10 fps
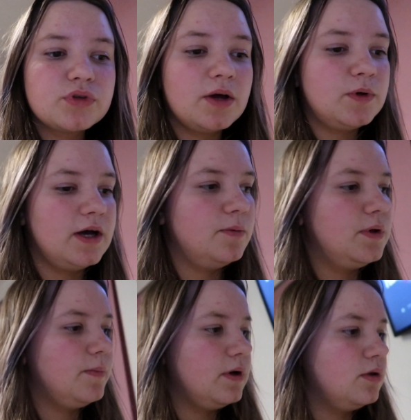I'm not
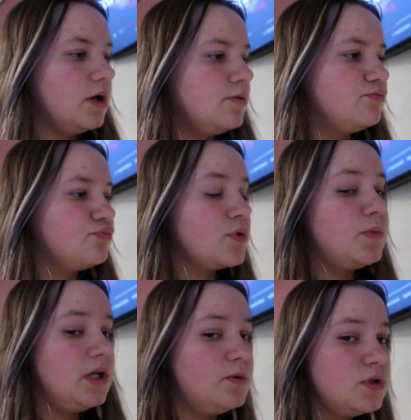happy about that.
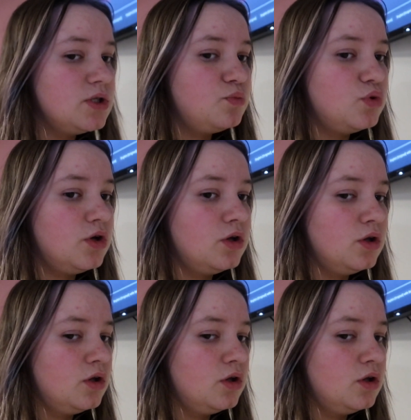Me and Imogen were